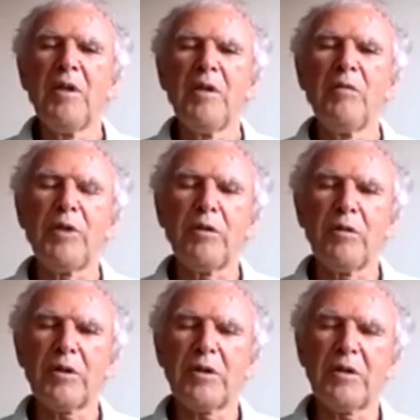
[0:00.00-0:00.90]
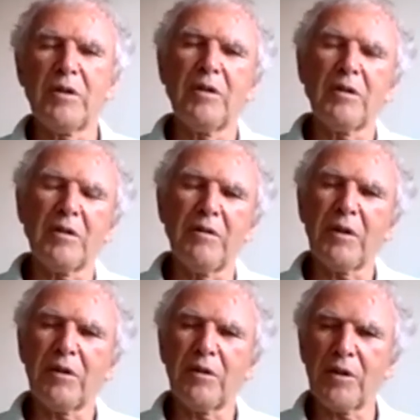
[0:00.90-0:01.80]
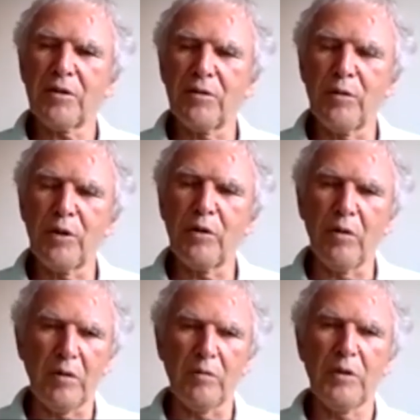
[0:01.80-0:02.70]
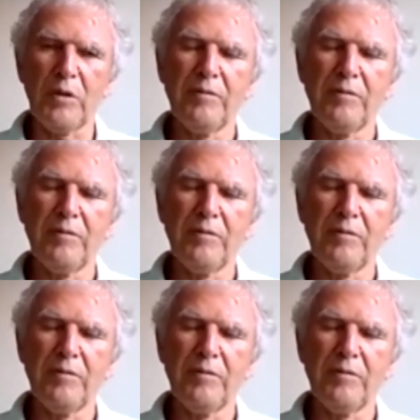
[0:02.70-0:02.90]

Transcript: because the vector X should be column.